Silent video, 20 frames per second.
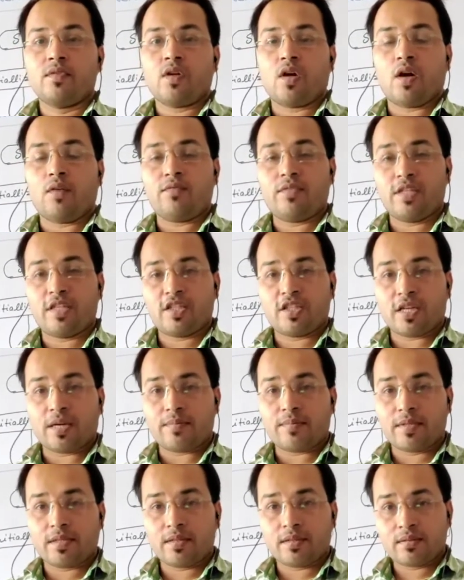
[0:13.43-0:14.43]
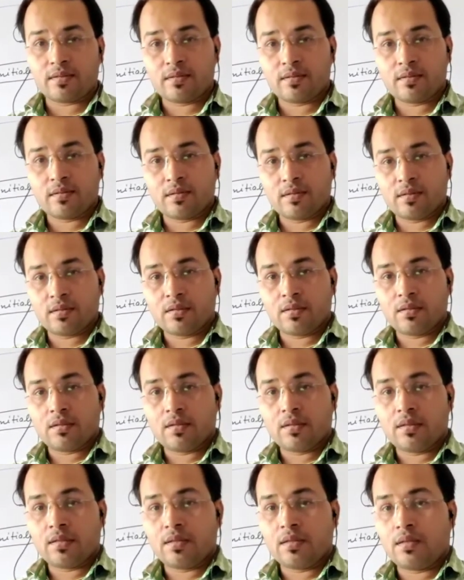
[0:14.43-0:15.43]
of this chapter,
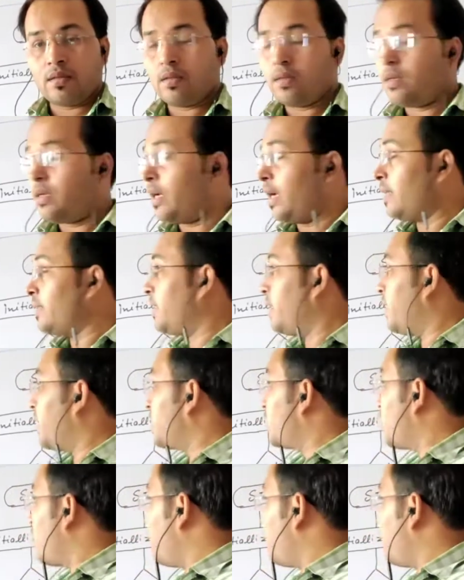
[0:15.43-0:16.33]
and the next